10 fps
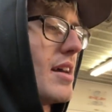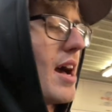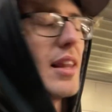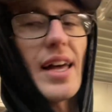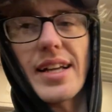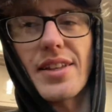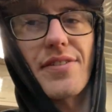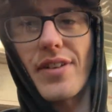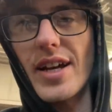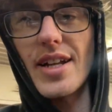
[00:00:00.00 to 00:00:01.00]
I like the
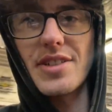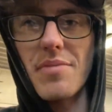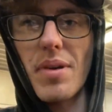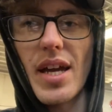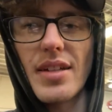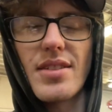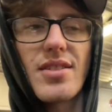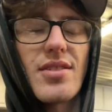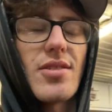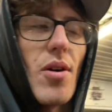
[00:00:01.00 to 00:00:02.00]
free engine bay. It's
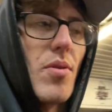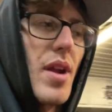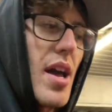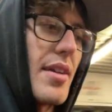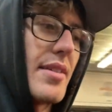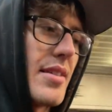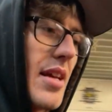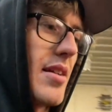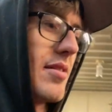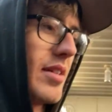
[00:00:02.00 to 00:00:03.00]
so nice
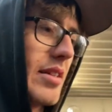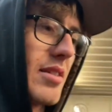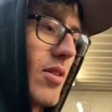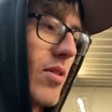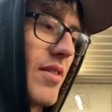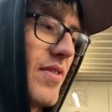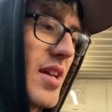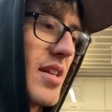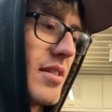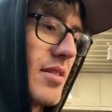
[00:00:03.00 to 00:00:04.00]
and it's so convenient.